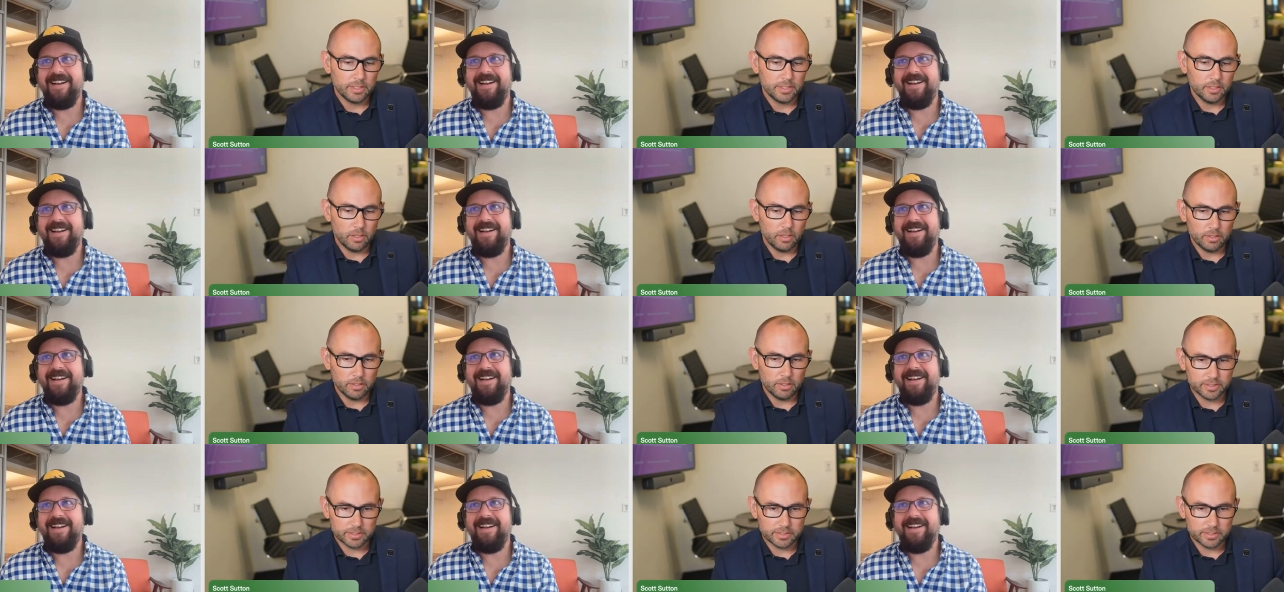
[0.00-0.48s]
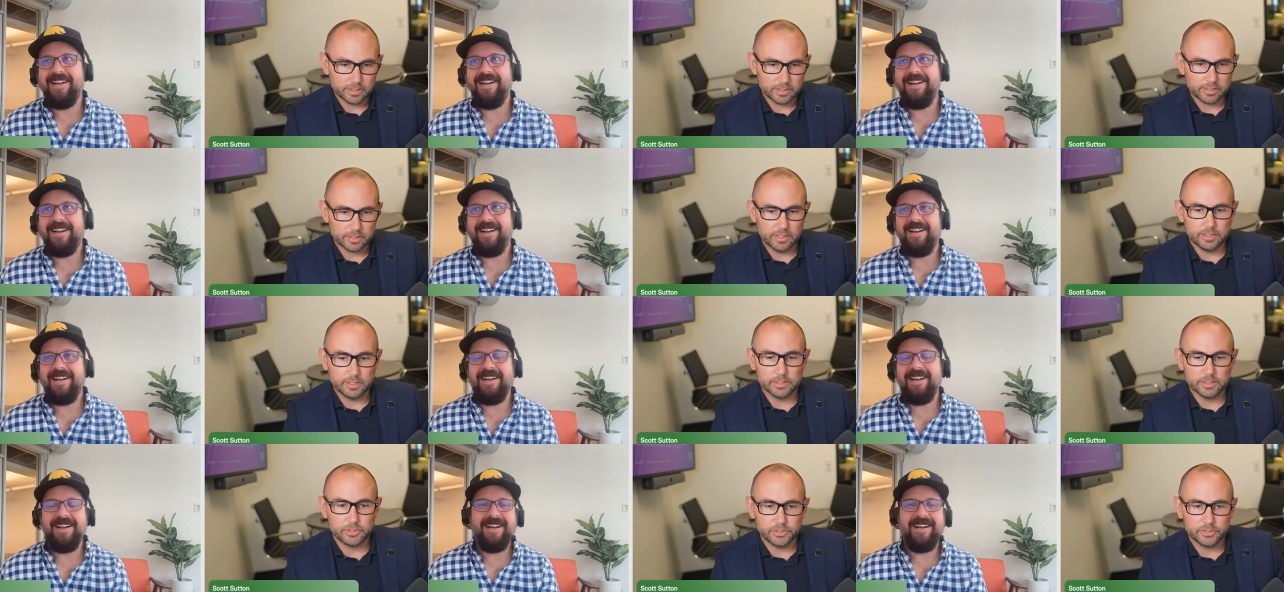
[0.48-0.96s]
Speaker 1: all the
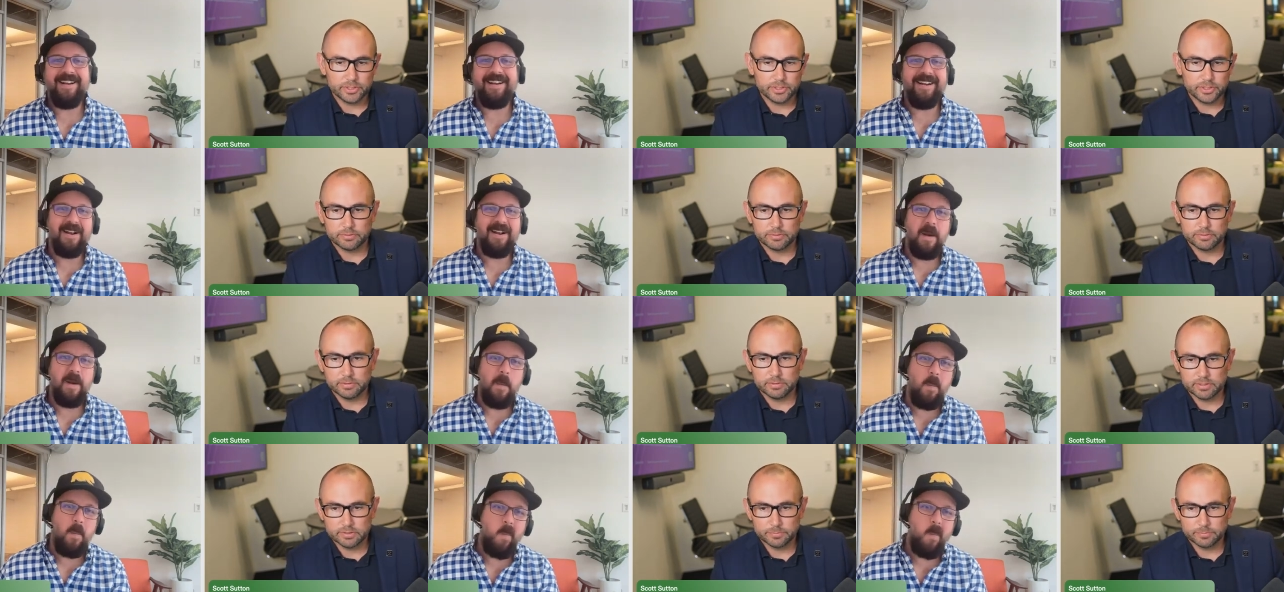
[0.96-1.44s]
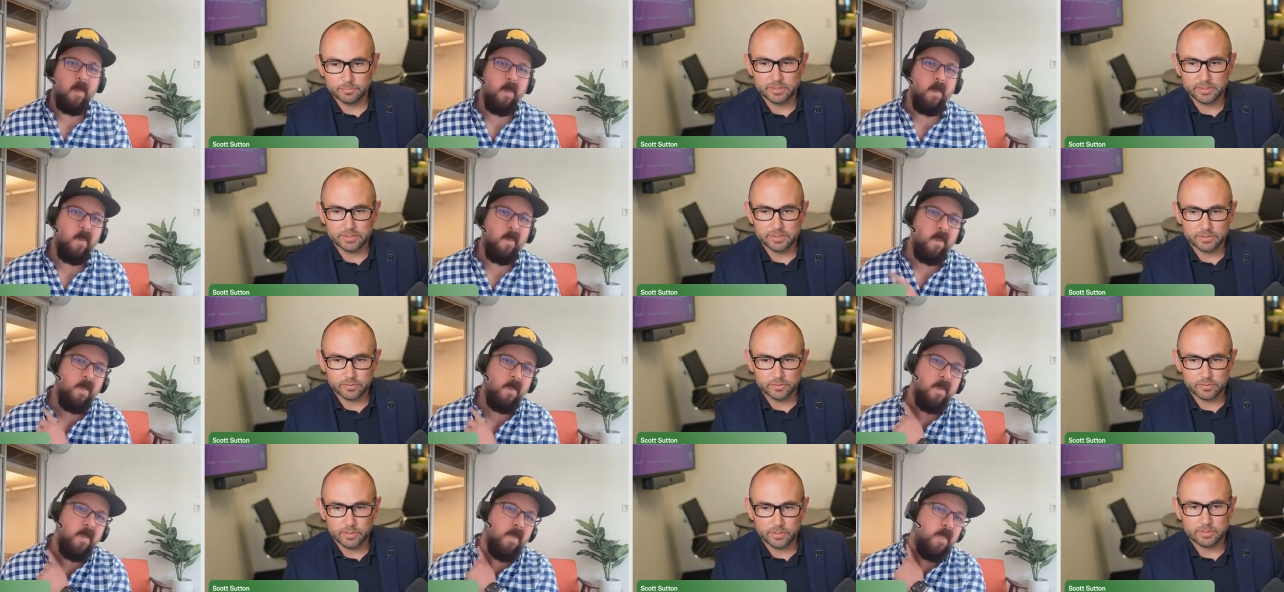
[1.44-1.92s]
technology that runs the business.
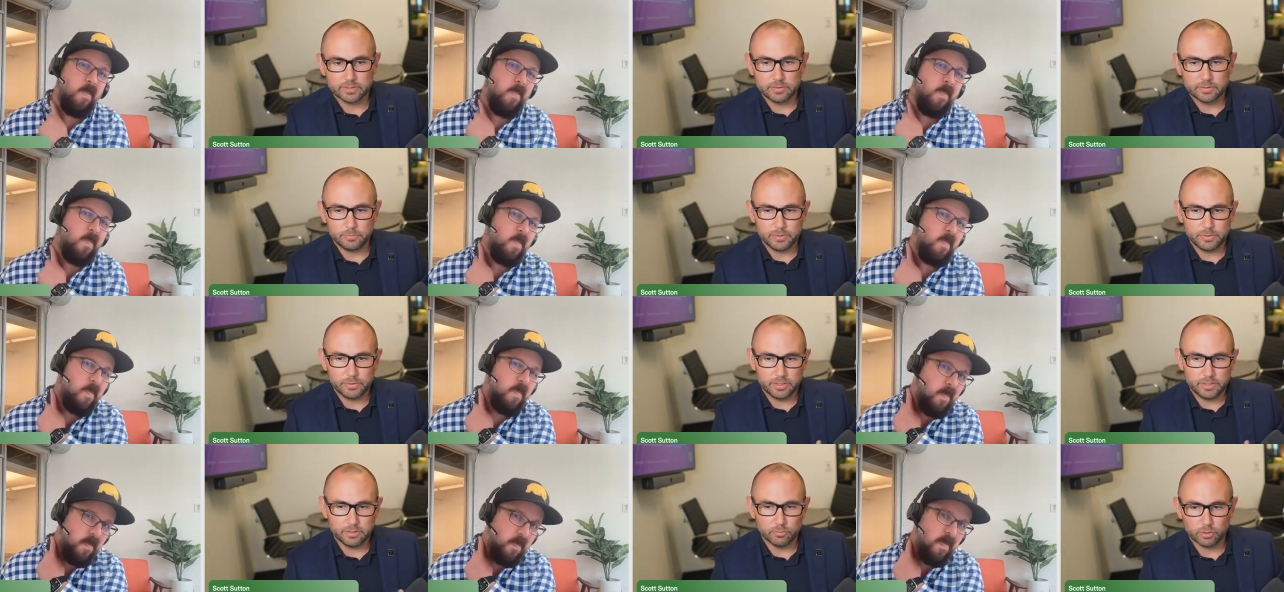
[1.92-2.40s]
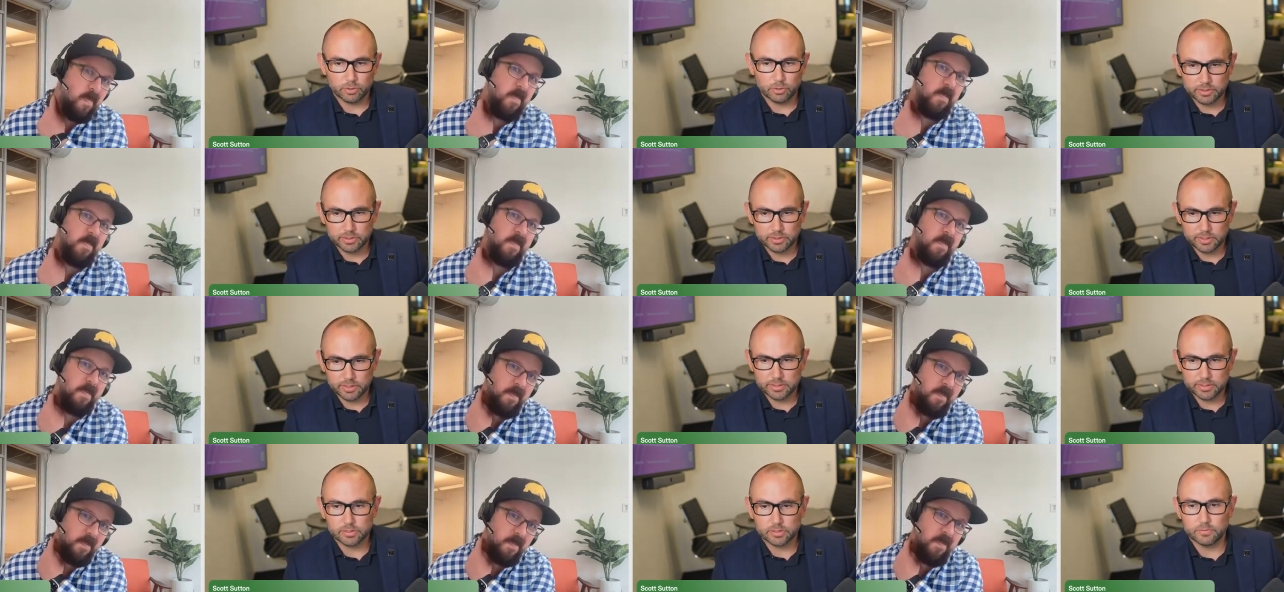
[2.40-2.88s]
So SAP,
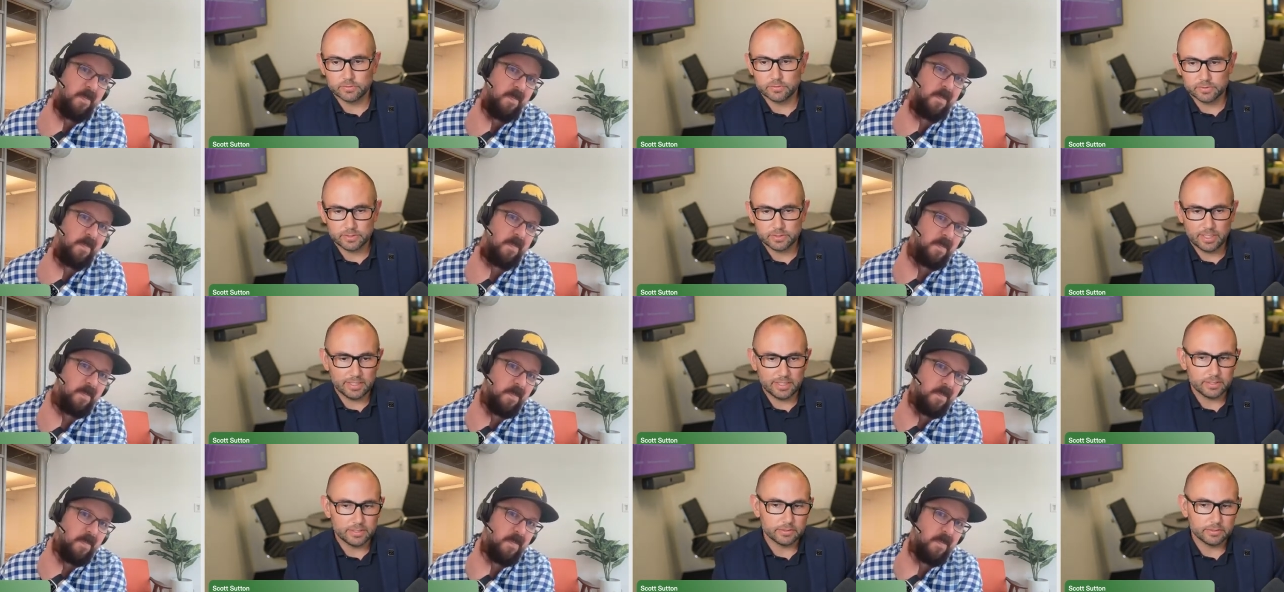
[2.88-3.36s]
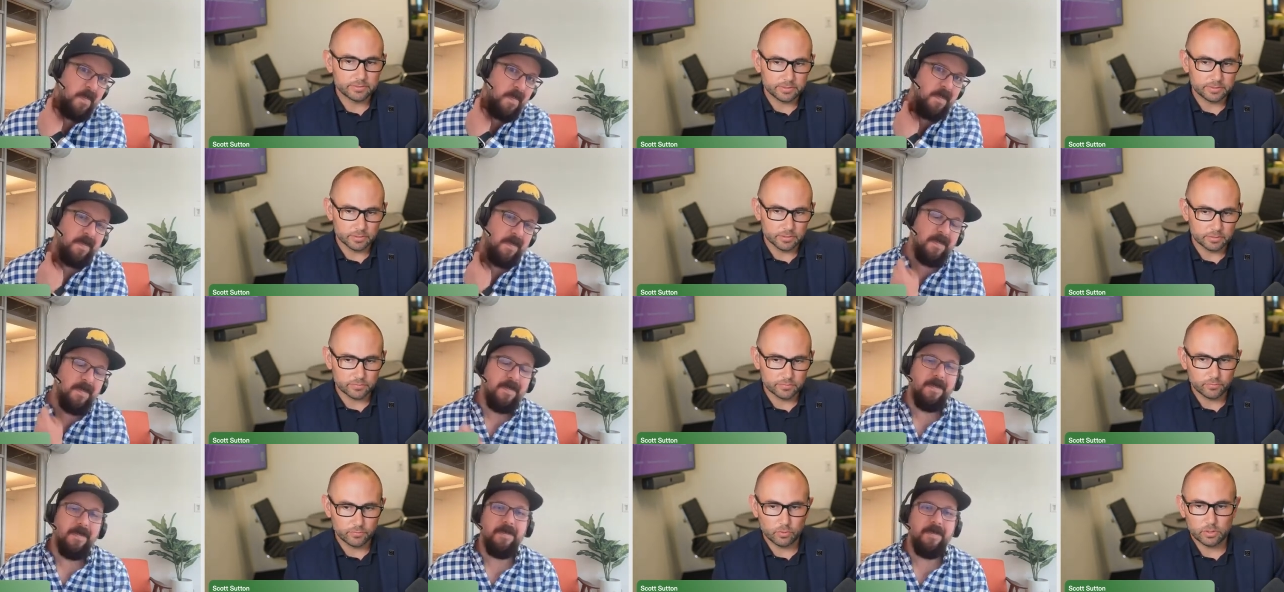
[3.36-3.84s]
Workday, ServiceNow,
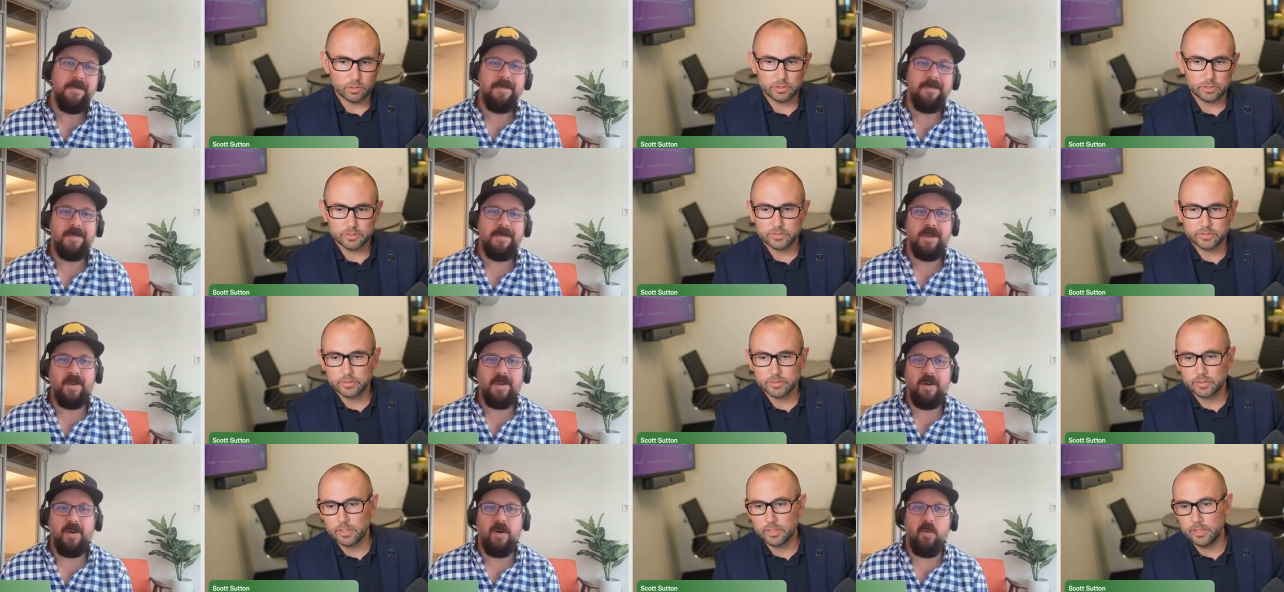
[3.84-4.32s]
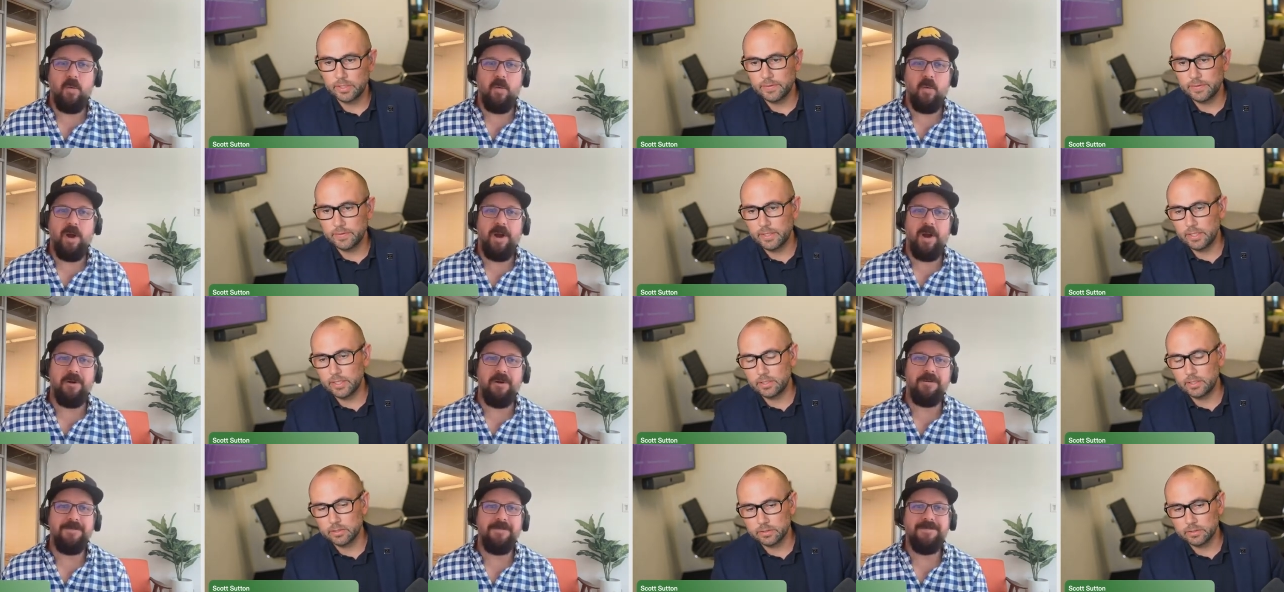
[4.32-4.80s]
Salesforce, and oh, then
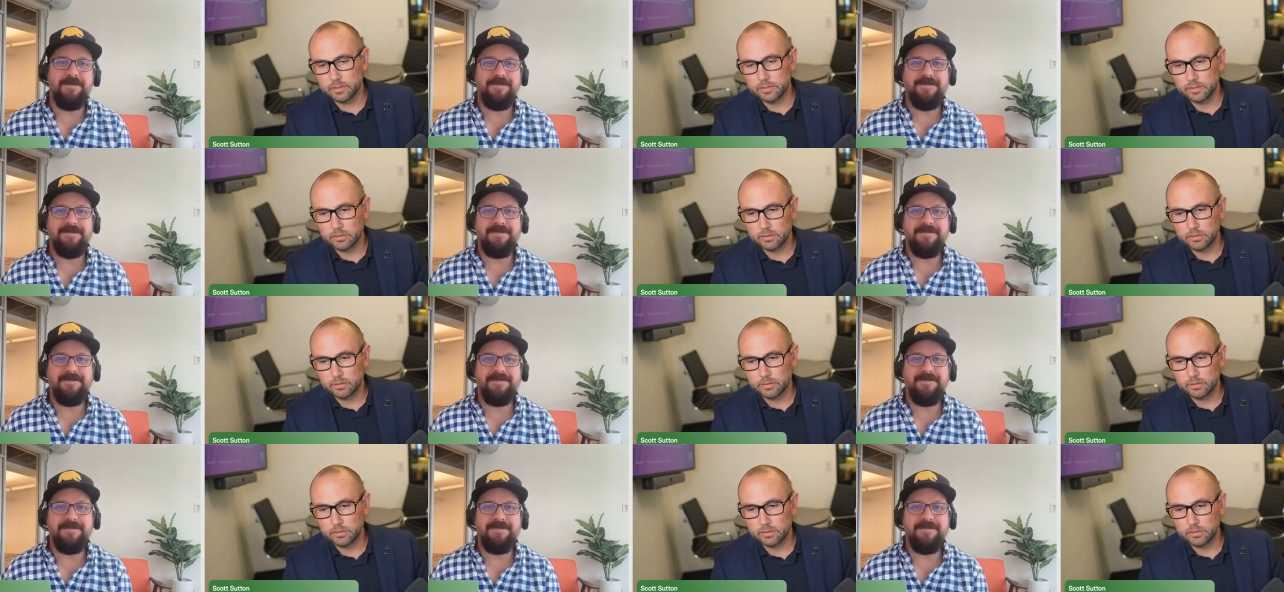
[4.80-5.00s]
wow.